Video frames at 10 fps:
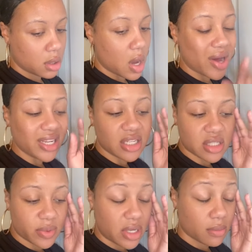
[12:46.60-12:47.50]
oh, I need to
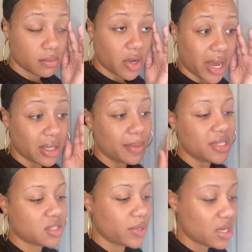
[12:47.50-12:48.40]
sweep. Okay, let me
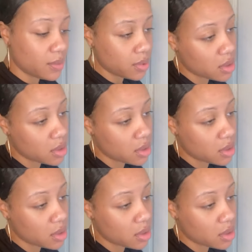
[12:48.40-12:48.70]
sweep.